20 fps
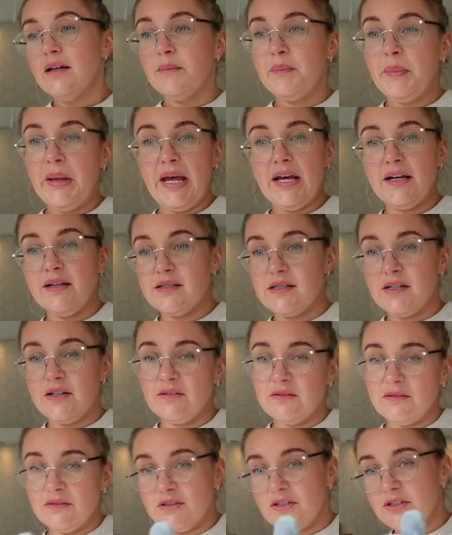pigs
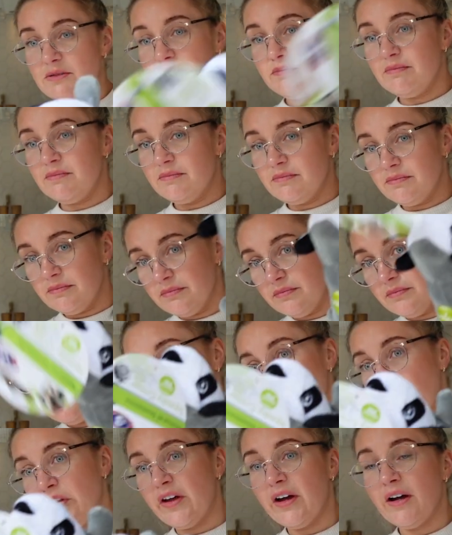and
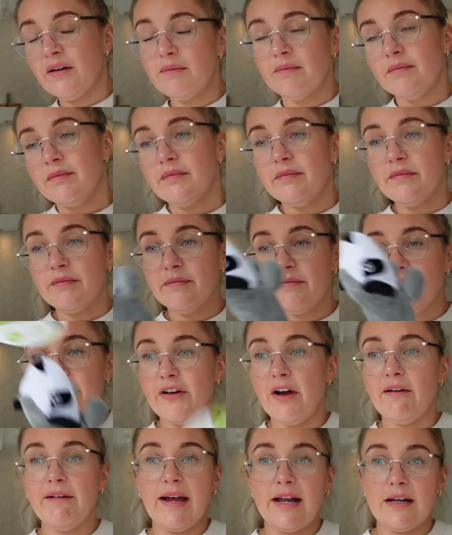other
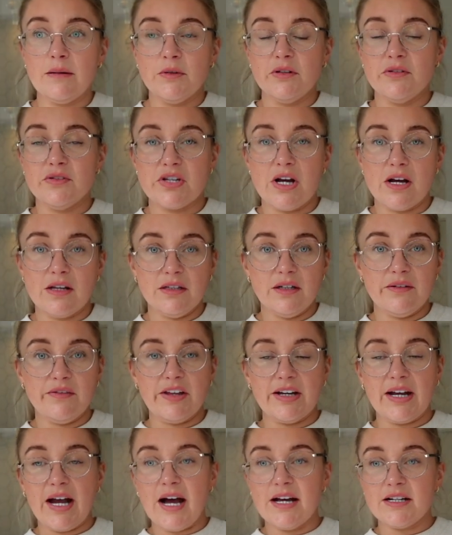furry animals all over
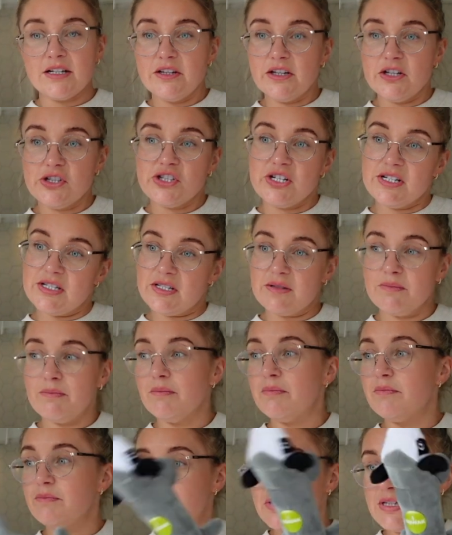the garden that
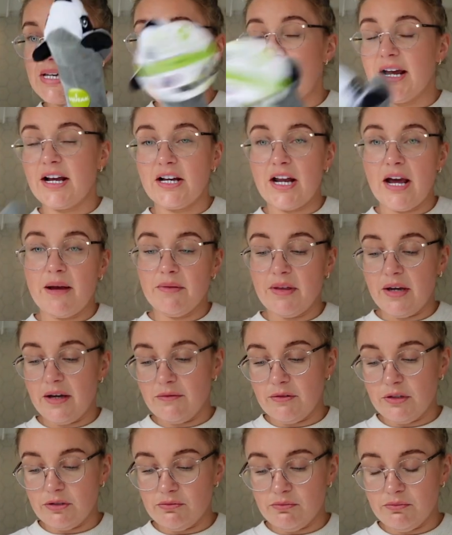she's taken out
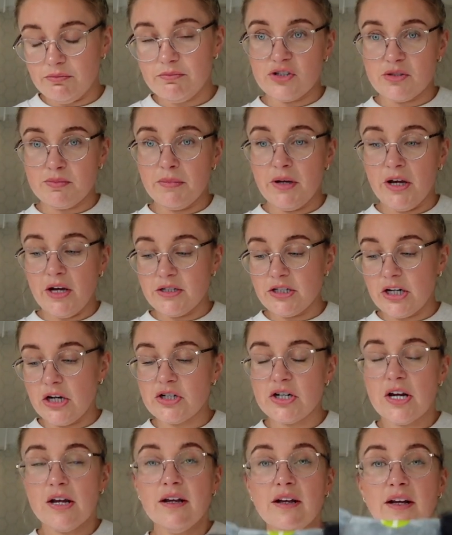there and just
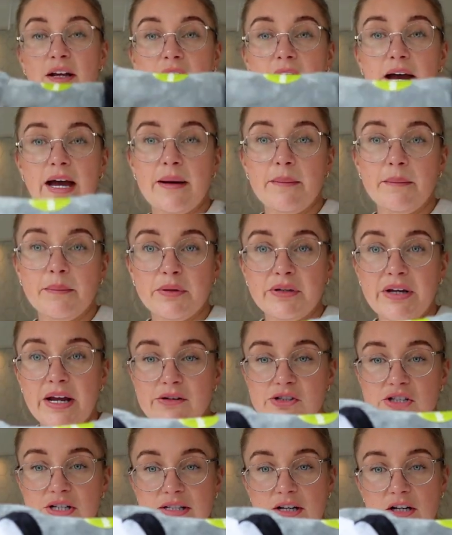murdered. But now
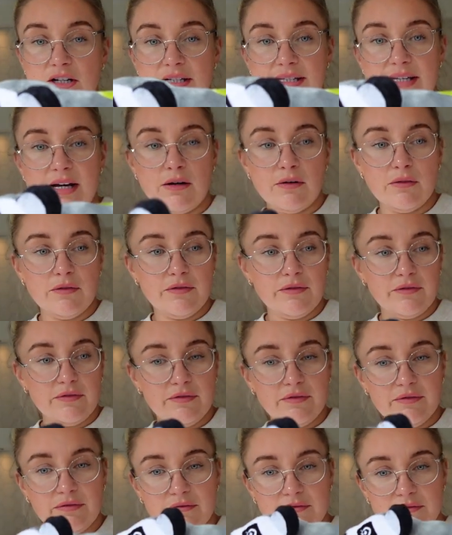she's got
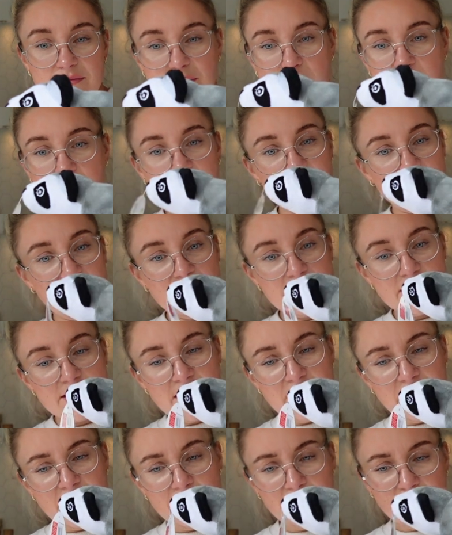herself, what even is
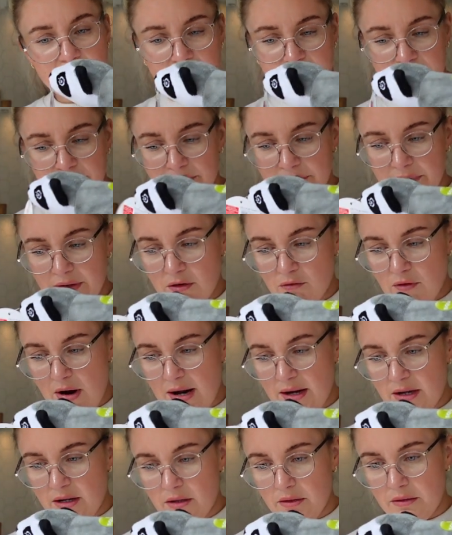that? A
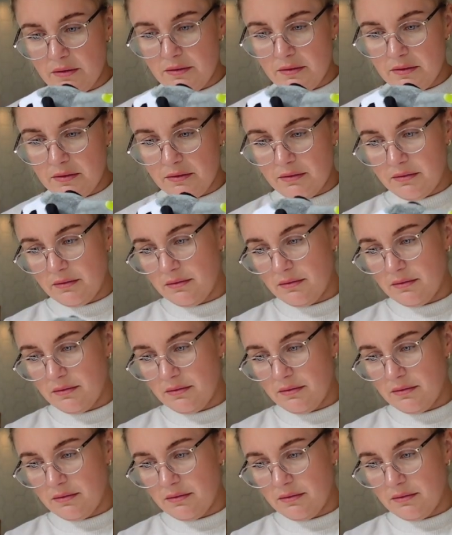raccoon?